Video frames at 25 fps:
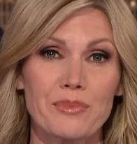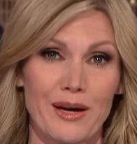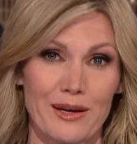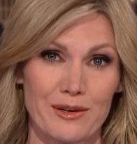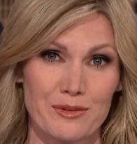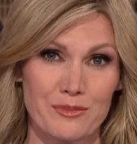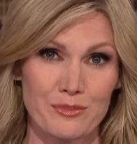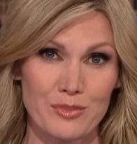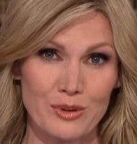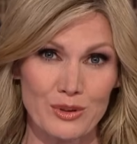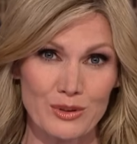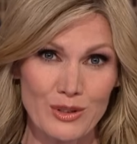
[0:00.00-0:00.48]

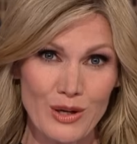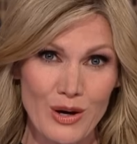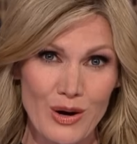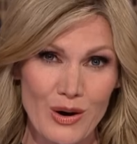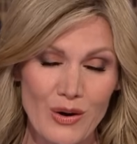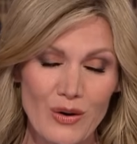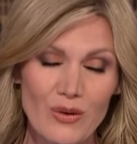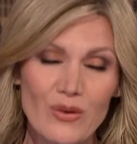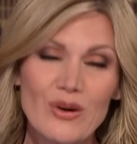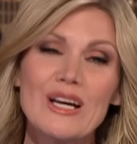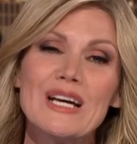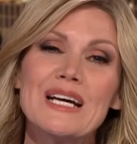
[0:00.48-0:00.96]
button
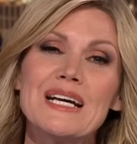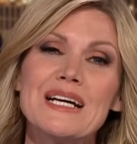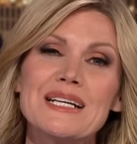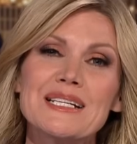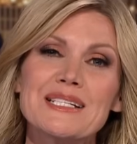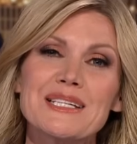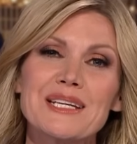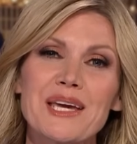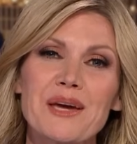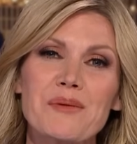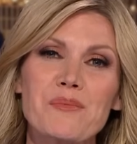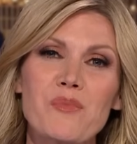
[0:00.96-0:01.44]
below
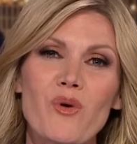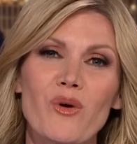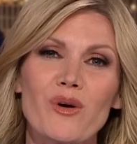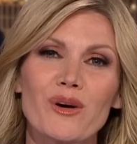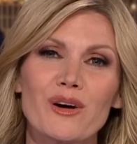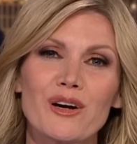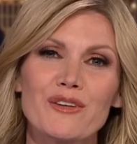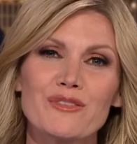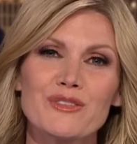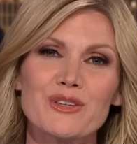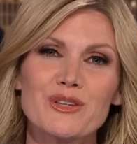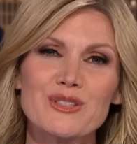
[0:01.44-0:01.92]
to get
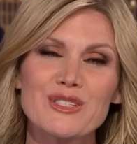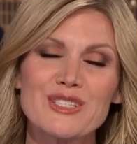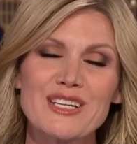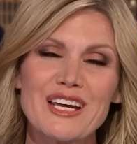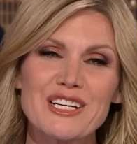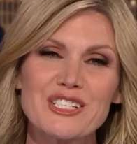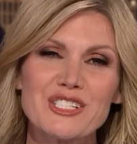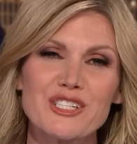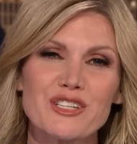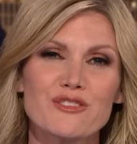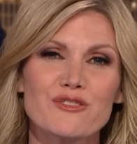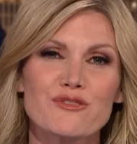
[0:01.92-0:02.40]
more of News
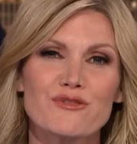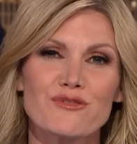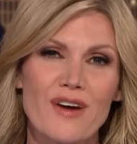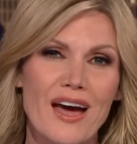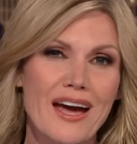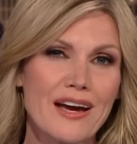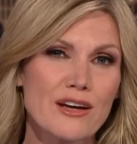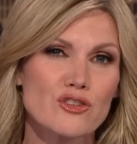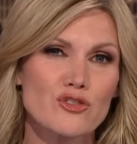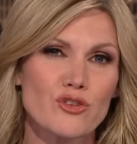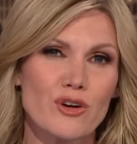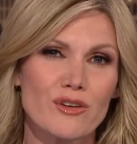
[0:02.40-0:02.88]
Nation's
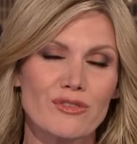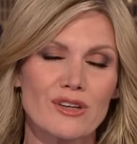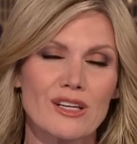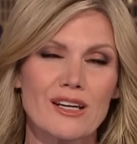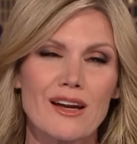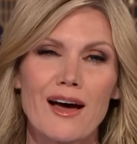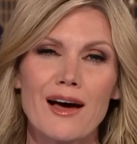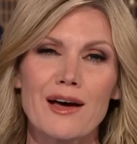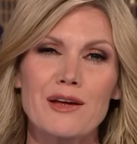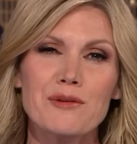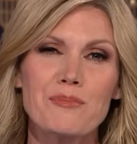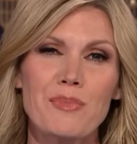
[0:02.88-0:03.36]

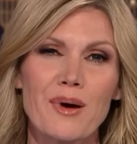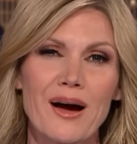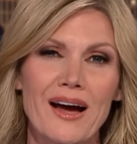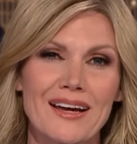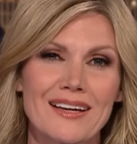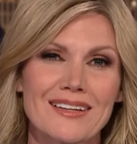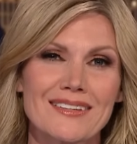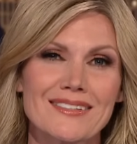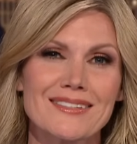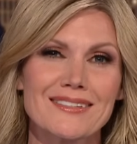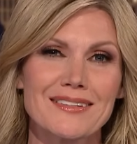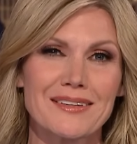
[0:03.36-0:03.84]
fact-driven,
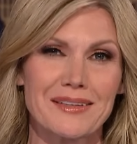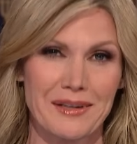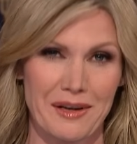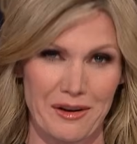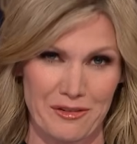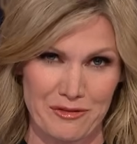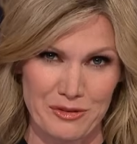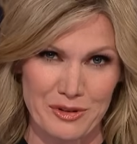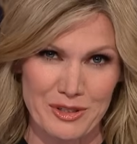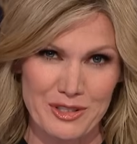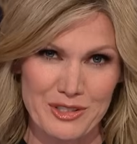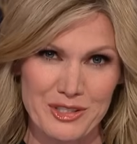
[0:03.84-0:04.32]
unbiased
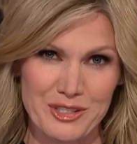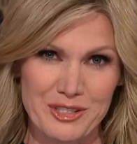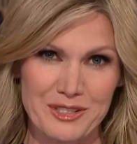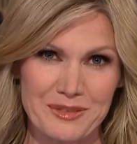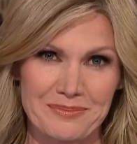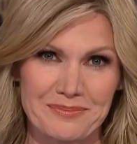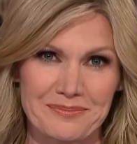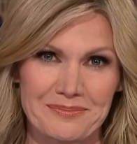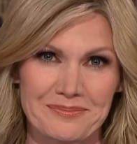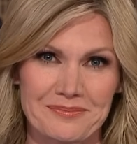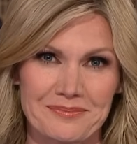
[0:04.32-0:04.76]
coverage.